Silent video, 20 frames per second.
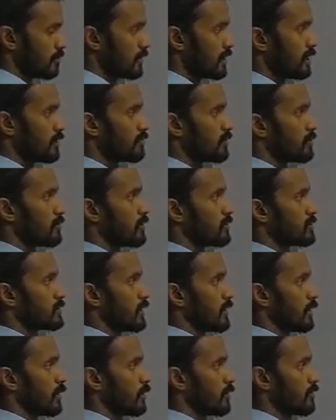brief
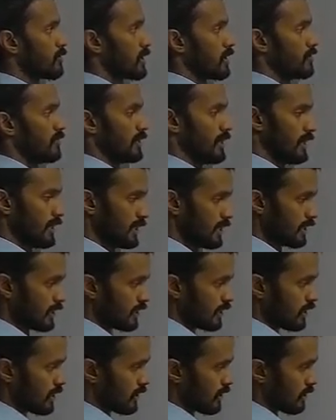about center of
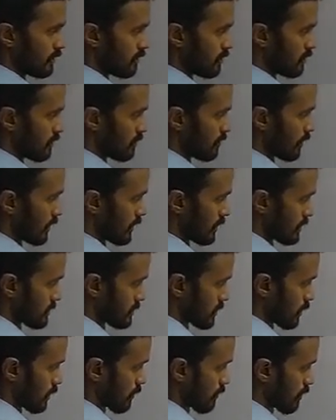gravity.
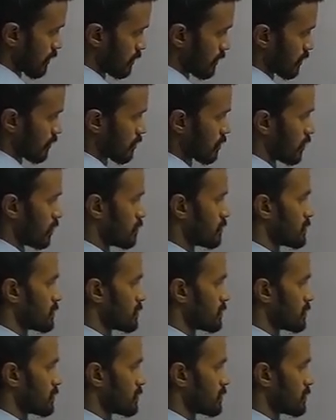Finding center of gravity of